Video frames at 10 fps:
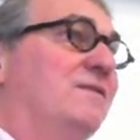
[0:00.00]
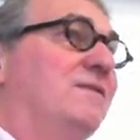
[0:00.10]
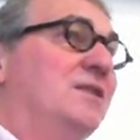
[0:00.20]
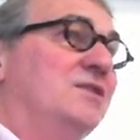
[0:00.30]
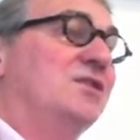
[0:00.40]

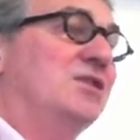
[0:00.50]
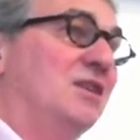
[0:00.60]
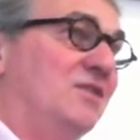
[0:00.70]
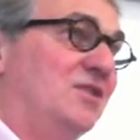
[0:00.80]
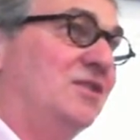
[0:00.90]
in
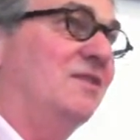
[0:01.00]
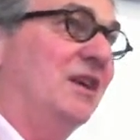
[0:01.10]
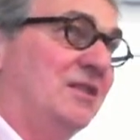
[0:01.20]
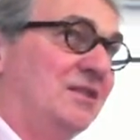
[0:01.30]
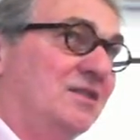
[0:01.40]
service of
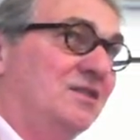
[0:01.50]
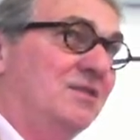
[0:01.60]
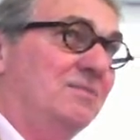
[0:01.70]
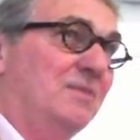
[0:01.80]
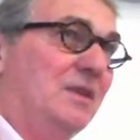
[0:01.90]

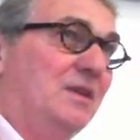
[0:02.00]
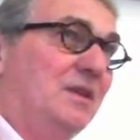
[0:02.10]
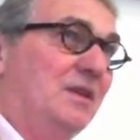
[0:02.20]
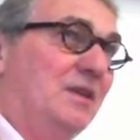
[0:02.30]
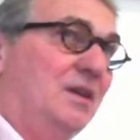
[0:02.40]
others.
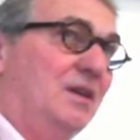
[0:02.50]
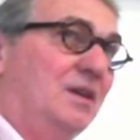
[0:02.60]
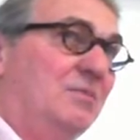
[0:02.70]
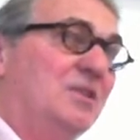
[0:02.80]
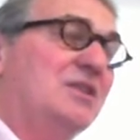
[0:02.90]

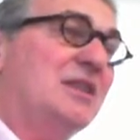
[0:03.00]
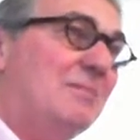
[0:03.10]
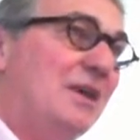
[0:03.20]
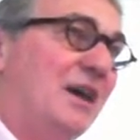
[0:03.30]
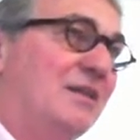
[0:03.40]
But
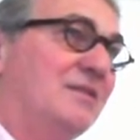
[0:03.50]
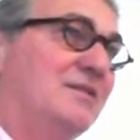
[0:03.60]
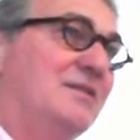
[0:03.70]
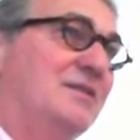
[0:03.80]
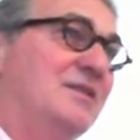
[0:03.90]

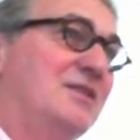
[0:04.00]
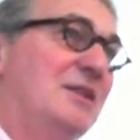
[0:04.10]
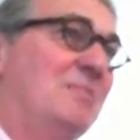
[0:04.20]
somehow, in some